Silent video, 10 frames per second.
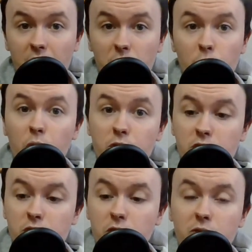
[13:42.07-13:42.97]

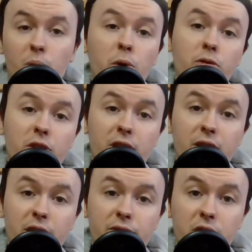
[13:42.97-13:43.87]
was to remove the
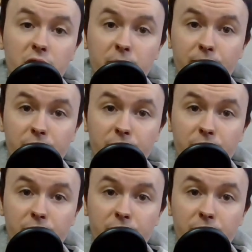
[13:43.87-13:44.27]
index finger